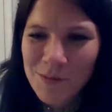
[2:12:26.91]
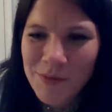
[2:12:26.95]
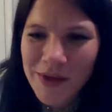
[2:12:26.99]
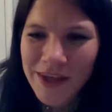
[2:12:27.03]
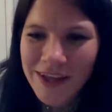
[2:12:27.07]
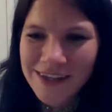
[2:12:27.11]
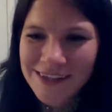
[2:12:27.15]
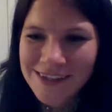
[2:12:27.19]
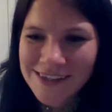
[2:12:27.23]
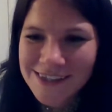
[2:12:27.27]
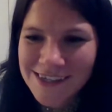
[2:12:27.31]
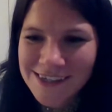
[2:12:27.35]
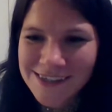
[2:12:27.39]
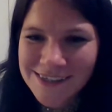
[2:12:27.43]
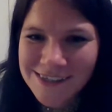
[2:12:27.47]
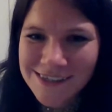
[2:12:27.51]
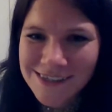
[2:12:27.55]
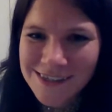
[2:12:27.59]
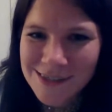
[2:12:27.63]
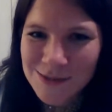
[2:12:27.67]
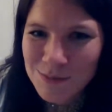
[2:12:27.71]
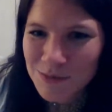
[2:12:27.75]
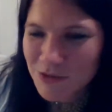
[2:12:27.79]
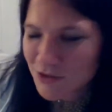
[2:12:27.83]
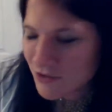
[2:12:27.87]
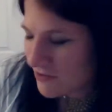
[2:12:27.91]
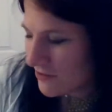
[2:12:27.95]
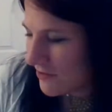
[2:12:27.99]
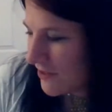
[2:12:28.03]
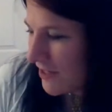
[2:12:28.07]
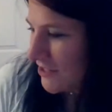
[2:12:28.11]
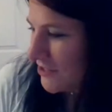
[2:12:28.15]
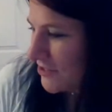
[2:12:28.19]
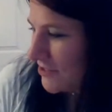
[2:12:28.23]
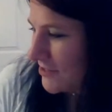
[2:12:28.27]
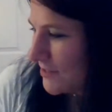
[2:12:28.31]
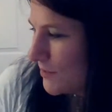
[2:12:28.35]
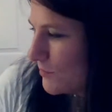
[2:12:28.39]
I went back and tested some
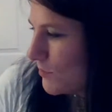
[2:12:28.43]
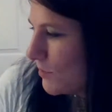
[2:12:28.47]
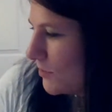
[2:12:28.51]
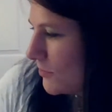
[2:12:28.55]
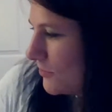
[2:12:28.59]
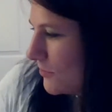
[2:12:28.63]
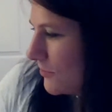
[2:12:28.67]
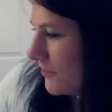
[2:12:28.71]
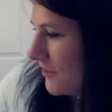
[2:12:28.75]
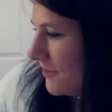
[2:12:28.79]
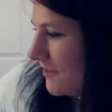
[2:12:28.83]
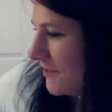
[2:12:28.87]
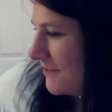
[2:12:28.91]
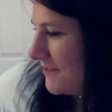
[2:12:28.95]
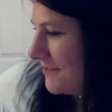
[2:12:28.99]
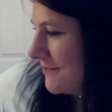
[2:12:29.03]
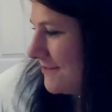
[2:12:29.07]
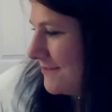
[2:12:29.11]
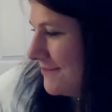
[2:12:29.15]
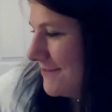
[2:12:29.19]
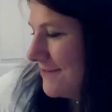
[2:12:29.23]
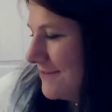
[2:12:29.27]
scratches I made earlier